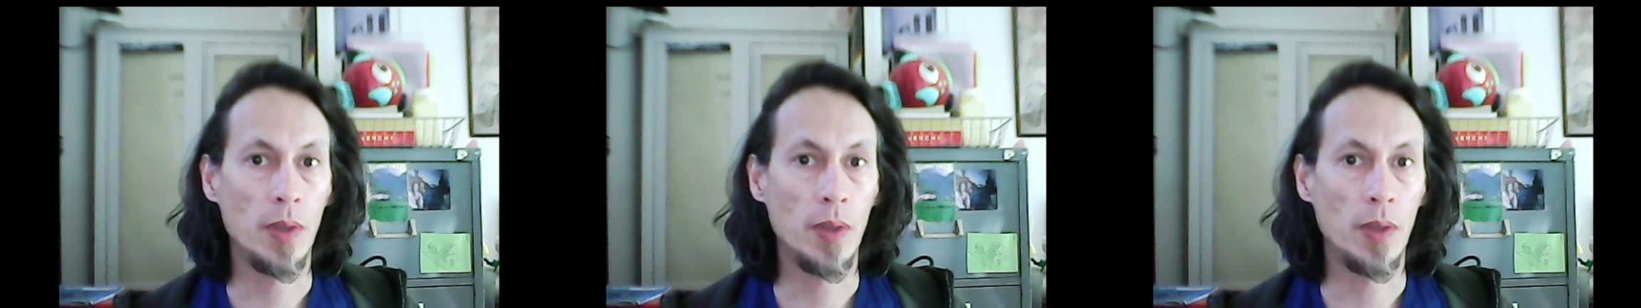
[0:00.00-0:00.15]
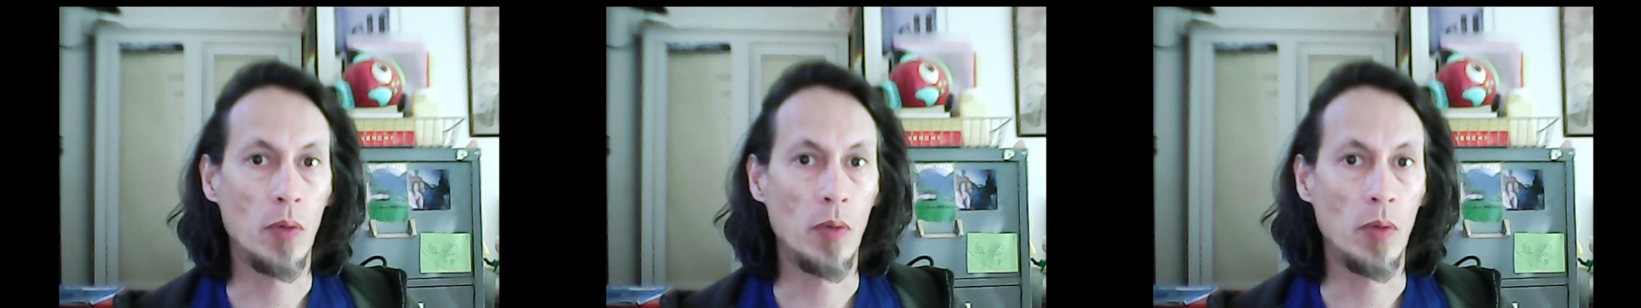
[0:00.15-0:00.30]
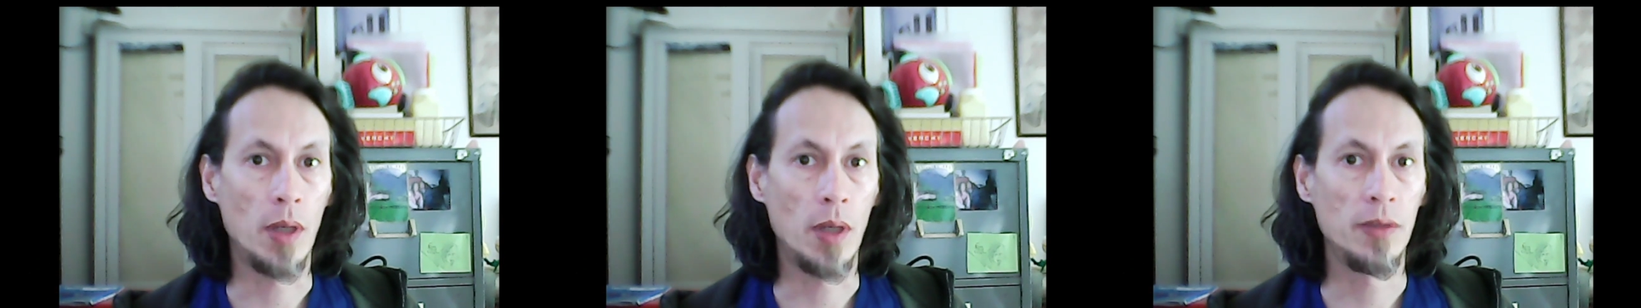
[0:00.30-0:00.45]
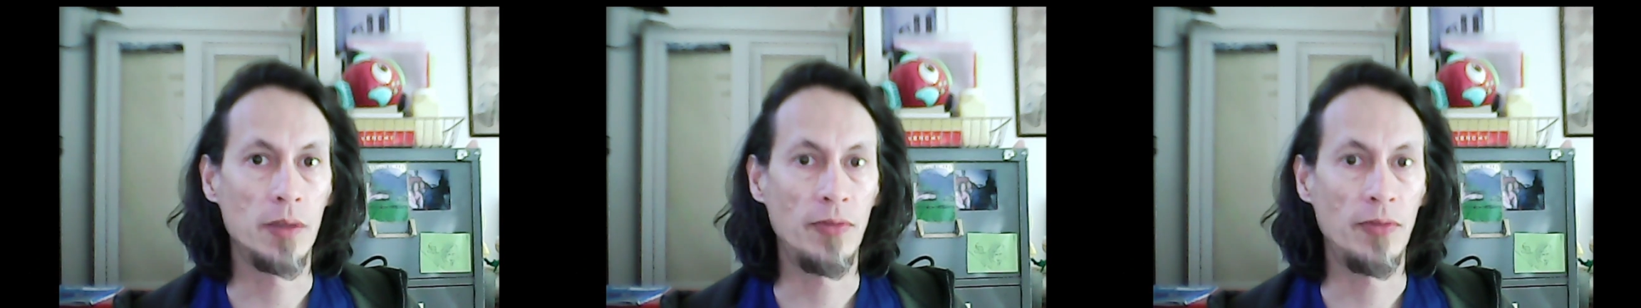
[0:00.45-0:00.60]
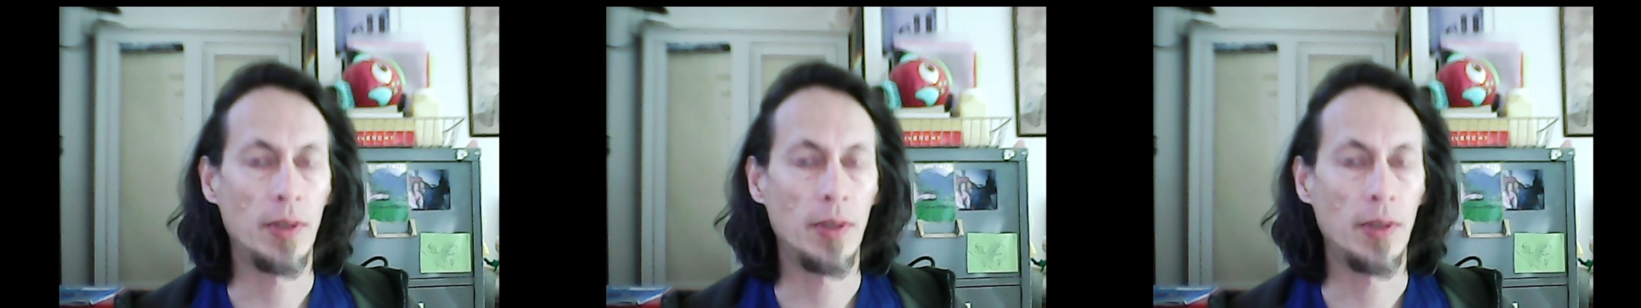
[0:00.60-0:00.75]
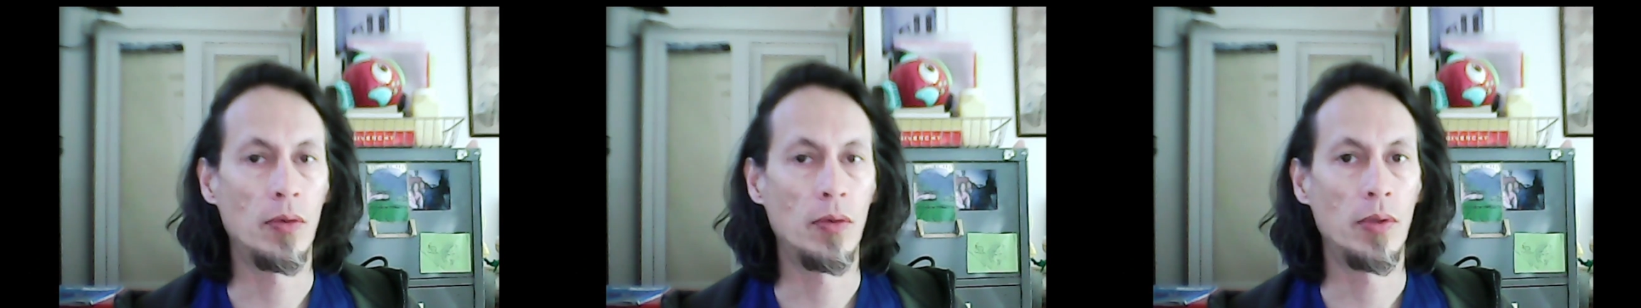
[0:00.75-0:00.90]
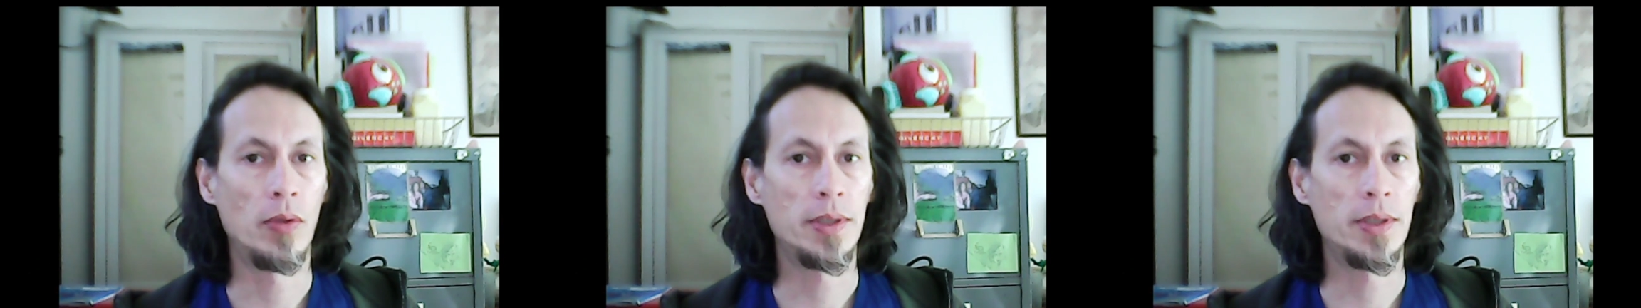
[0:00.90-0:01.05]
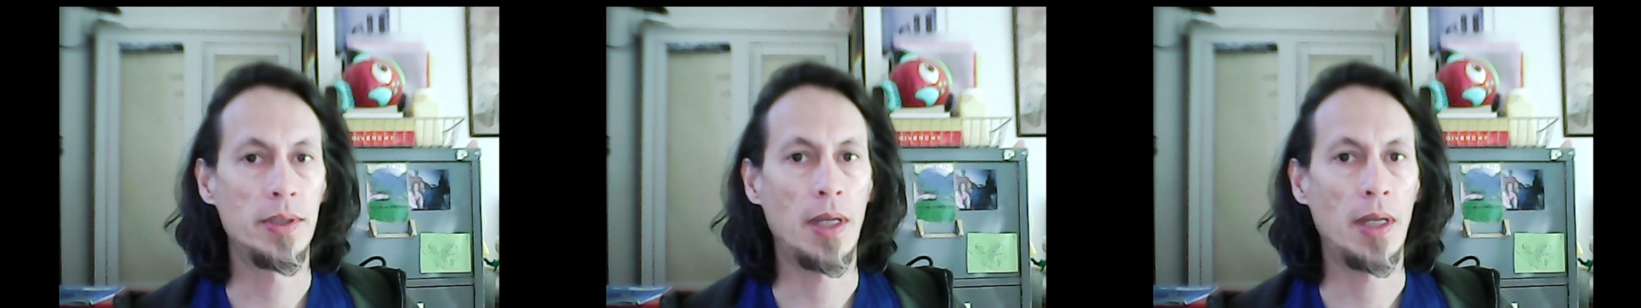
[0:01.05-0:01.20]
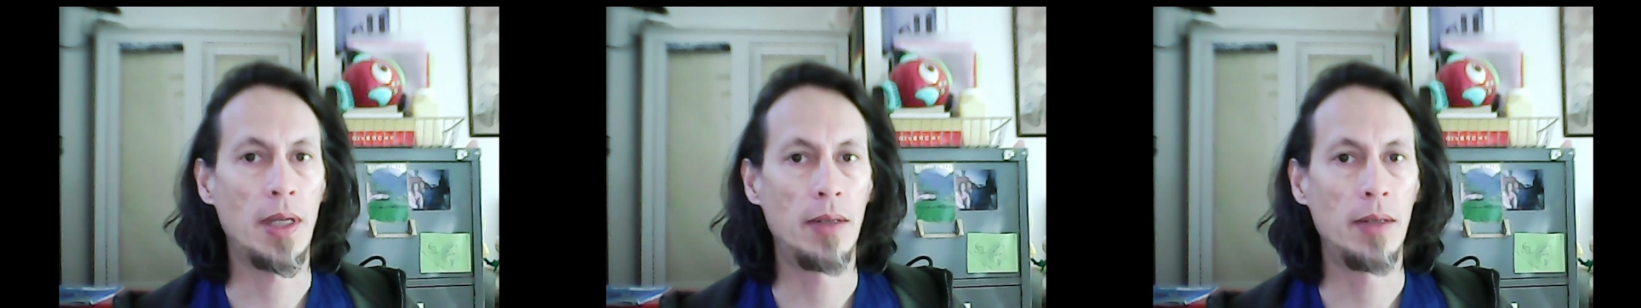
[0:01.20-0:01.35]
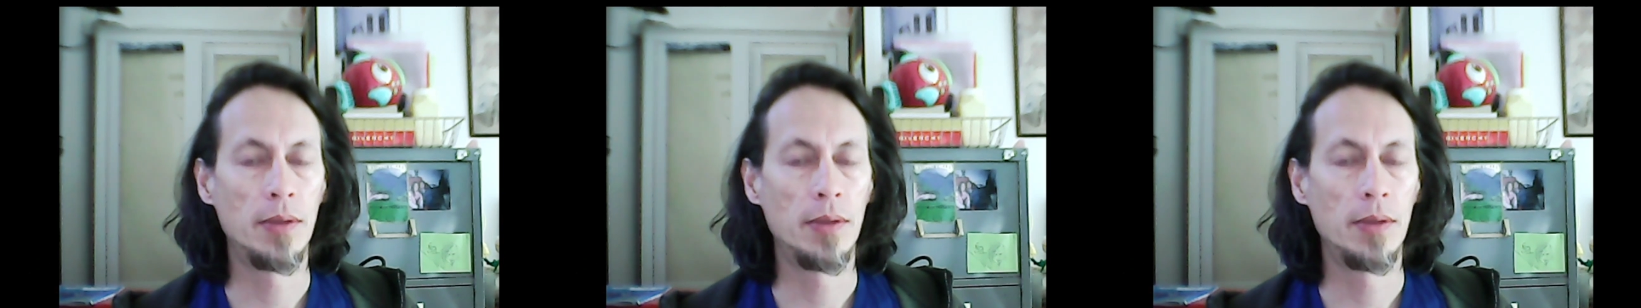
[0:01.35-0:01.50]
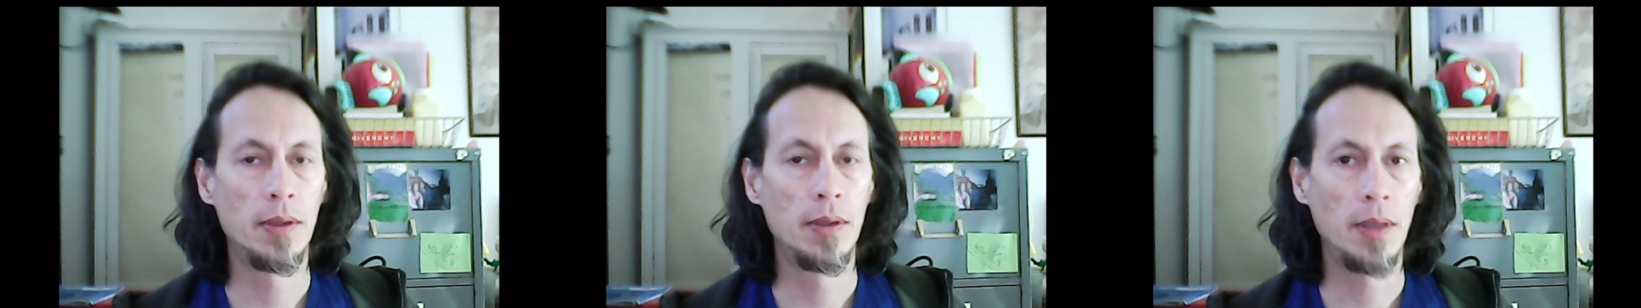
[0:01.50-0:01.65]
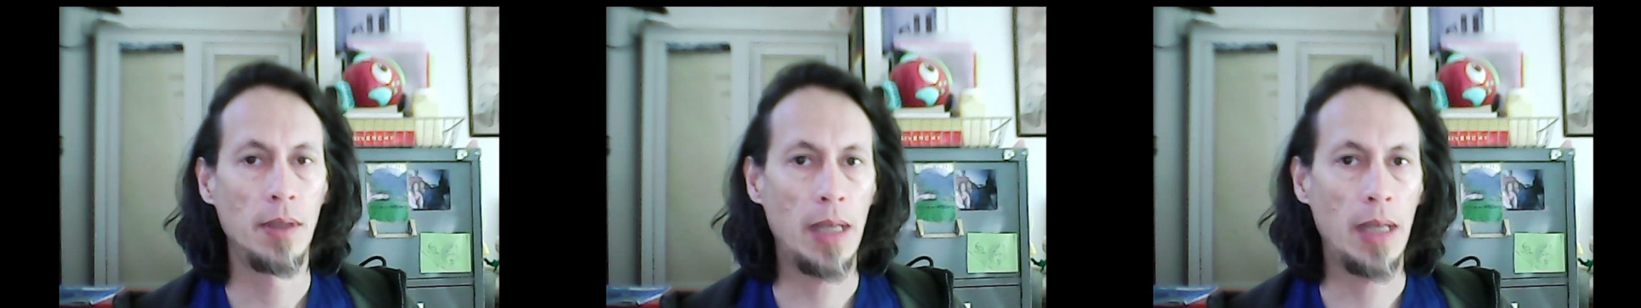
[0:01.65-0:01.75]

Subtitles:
me a while to figure all this out.